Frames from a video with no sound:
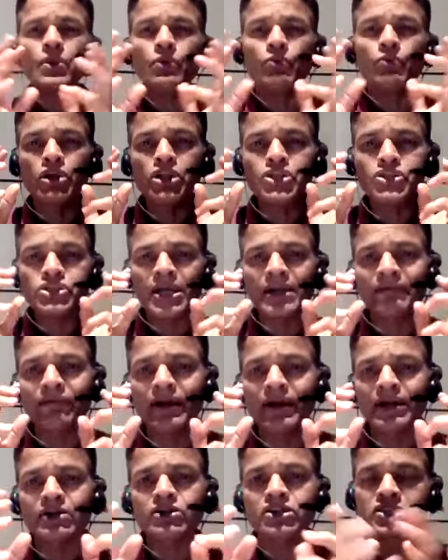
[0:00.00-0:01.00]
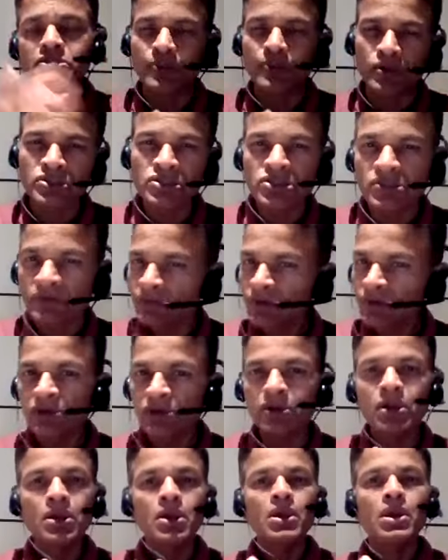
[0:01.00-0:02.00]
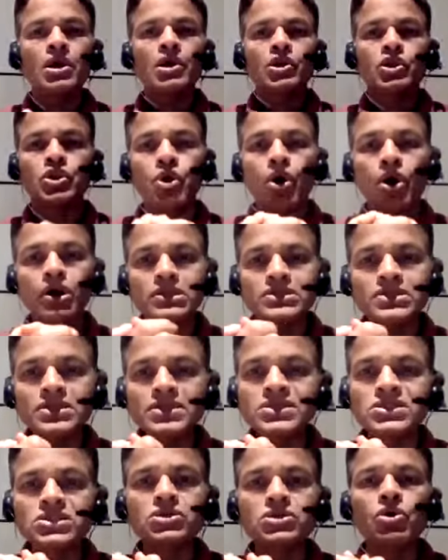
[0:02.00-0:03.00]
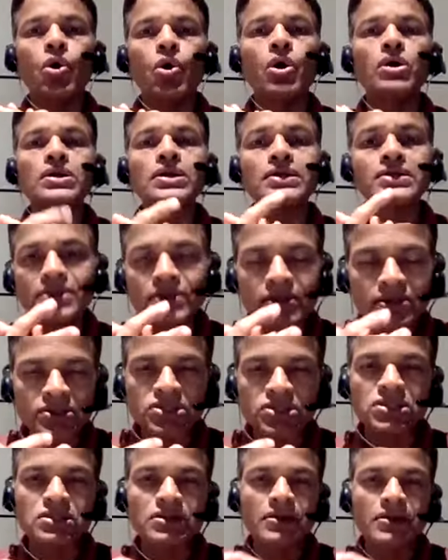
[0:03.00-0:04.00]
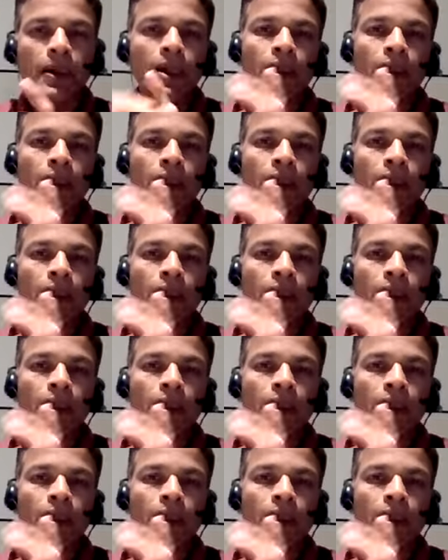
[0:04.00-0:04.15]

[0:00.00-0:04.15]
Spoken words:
which have held responsible not just auditors,